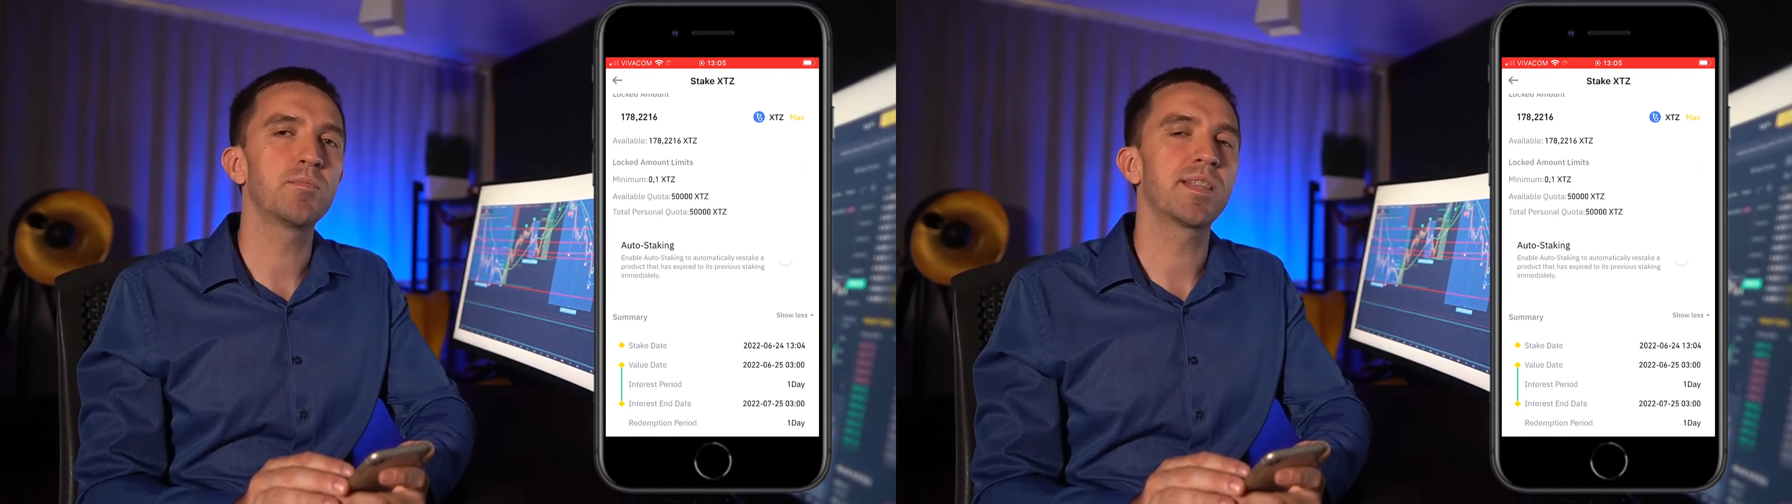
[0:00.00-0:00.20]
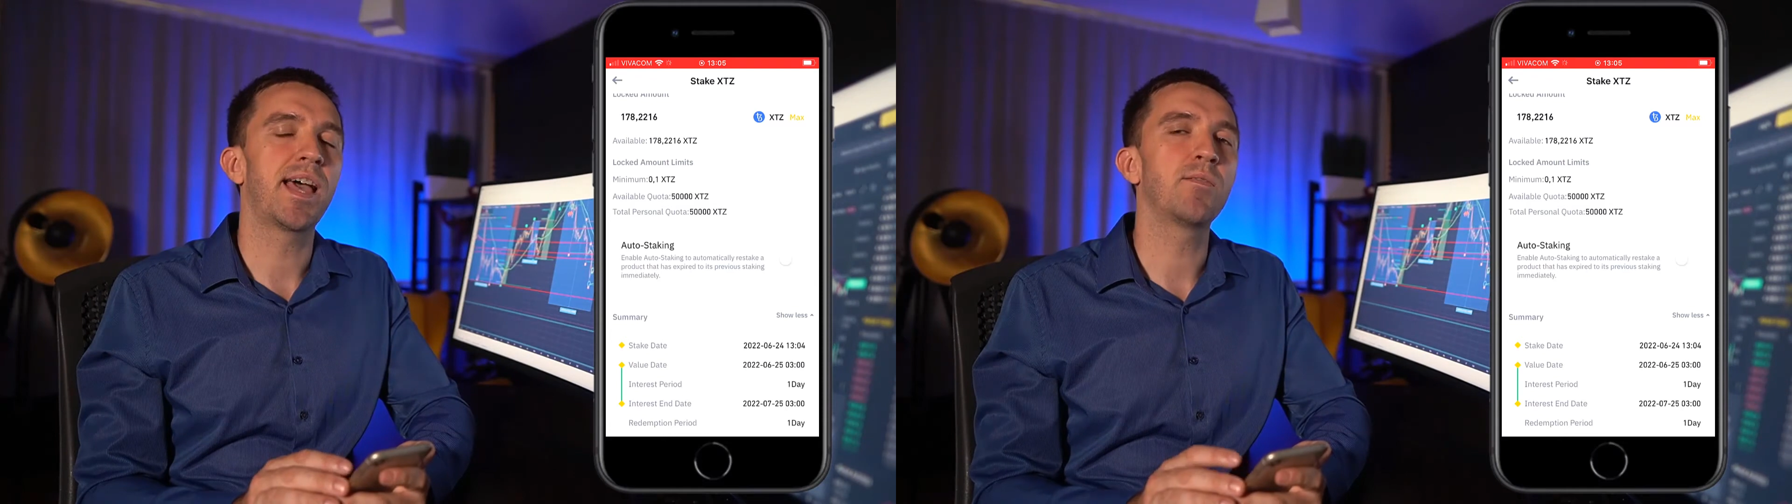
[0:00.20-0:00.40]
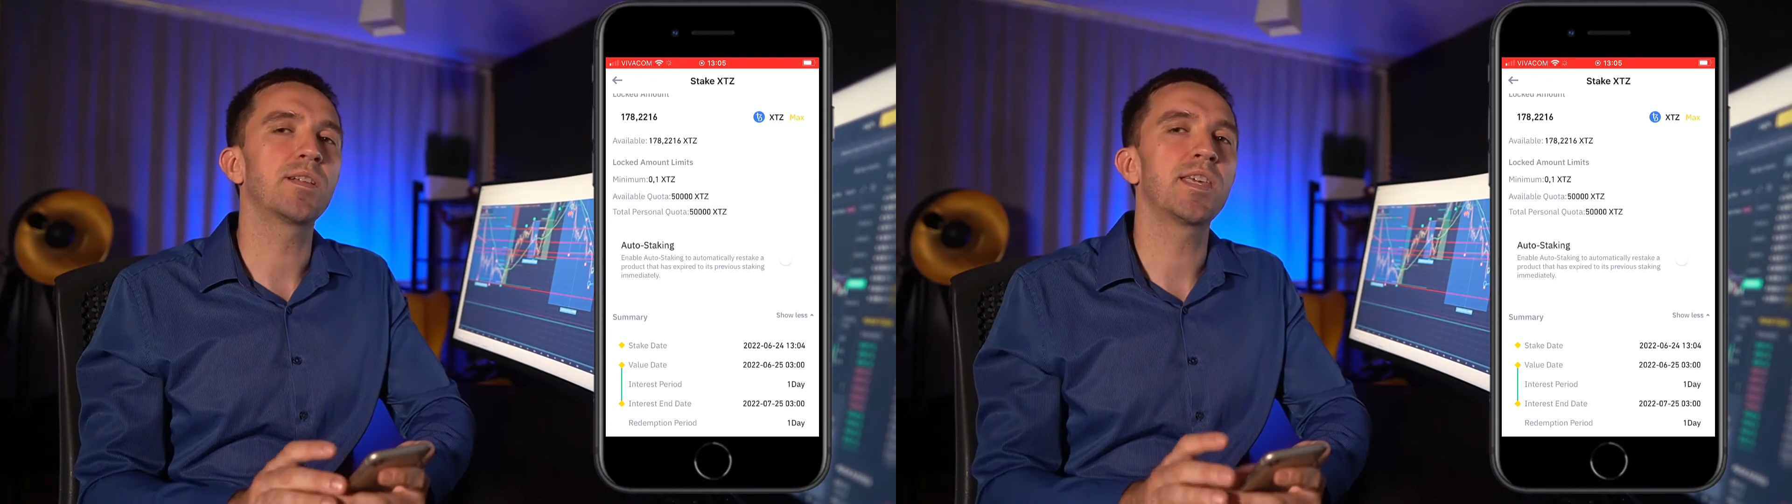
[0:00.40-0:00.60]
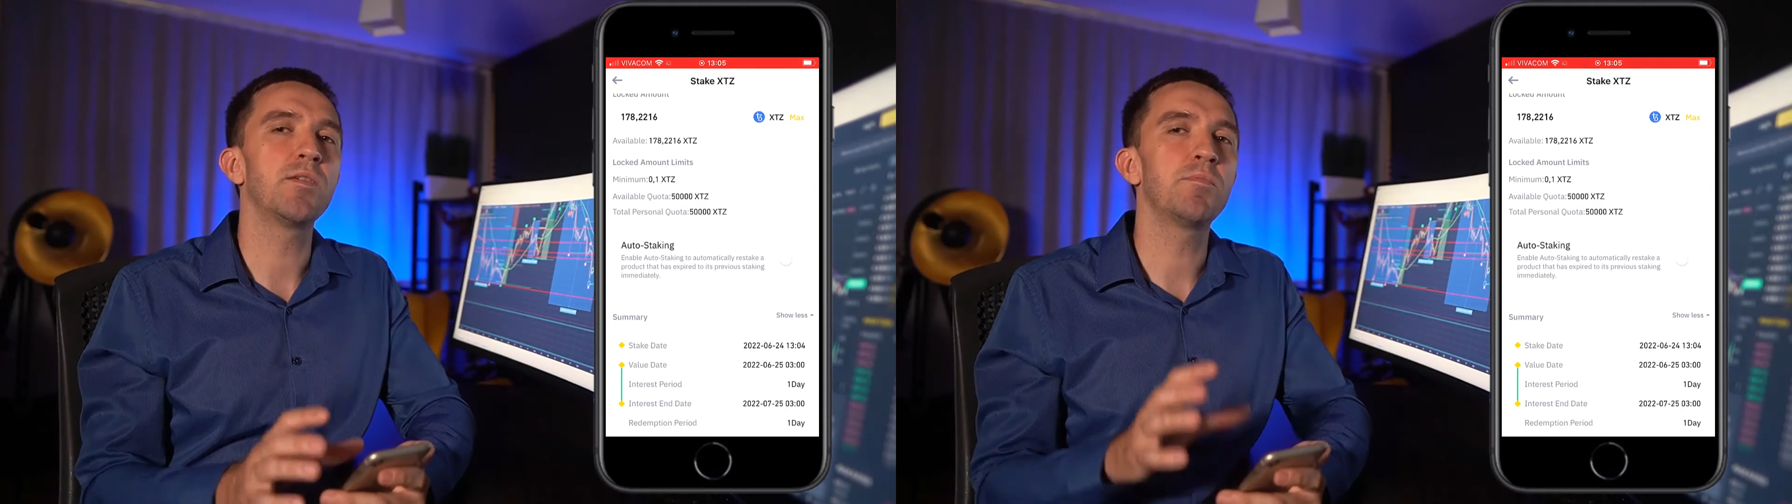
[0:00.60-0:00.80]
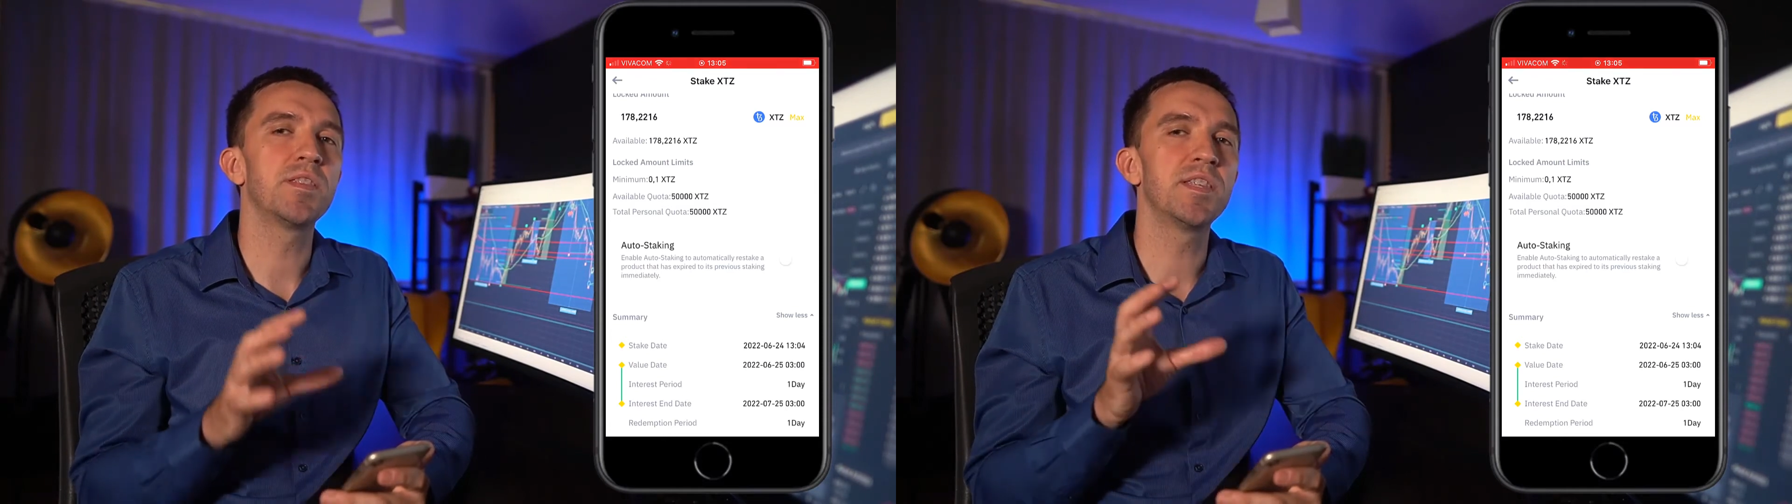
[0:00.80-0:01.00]
but I will
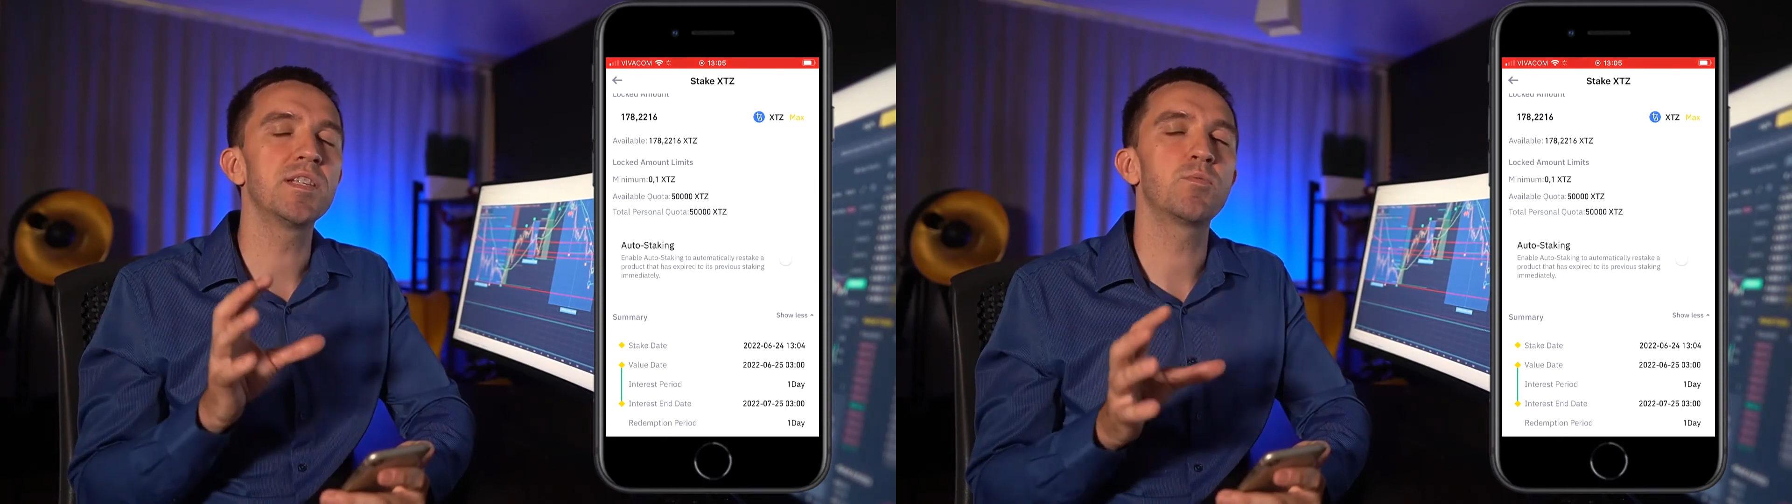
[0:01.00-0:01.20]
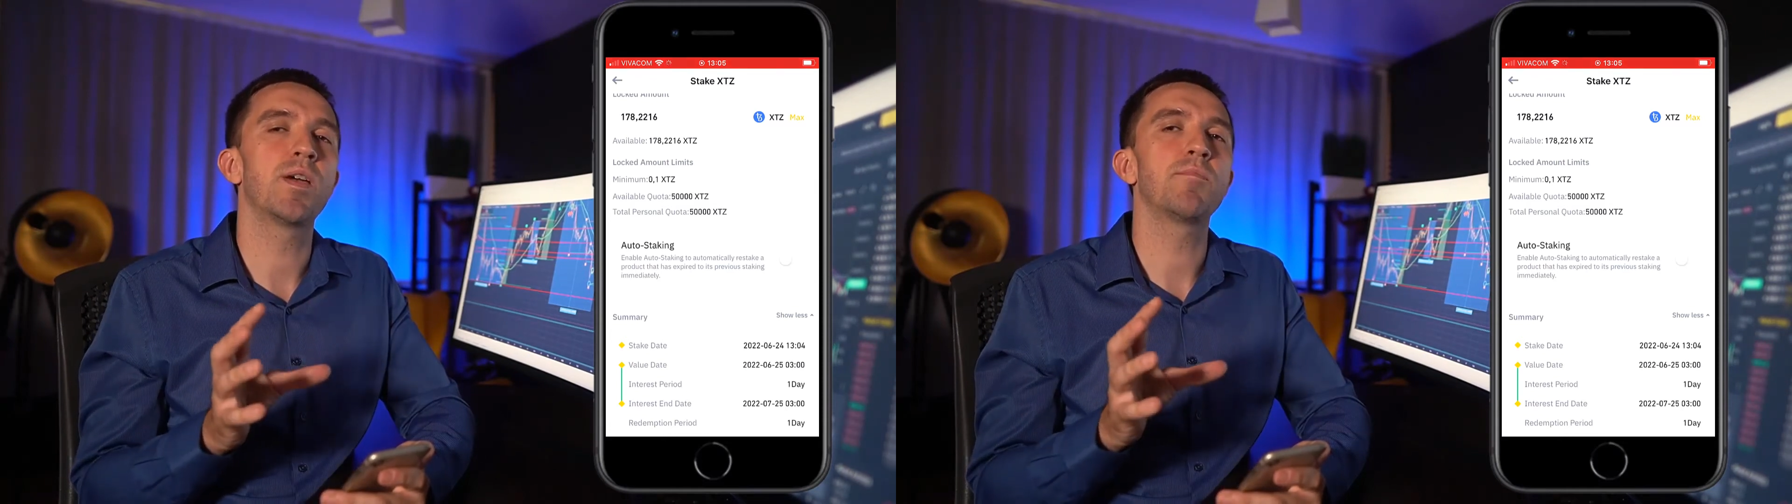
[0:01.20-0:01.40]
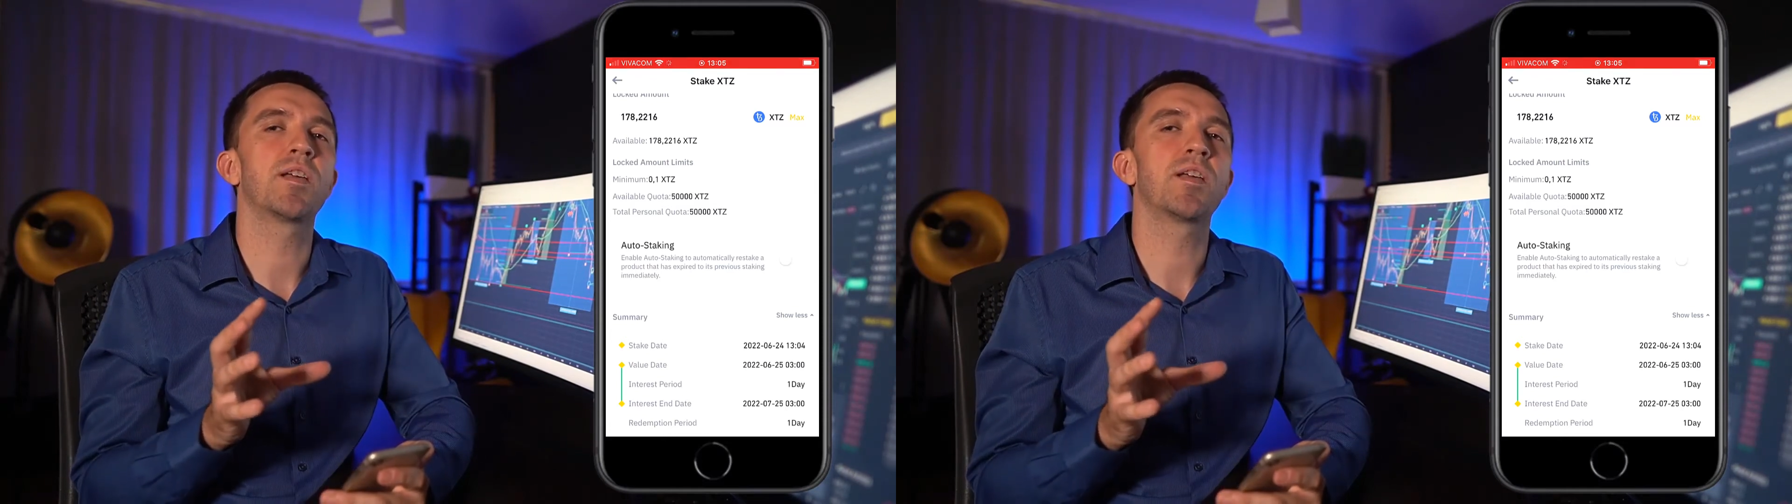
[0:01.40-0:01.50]
keep it this way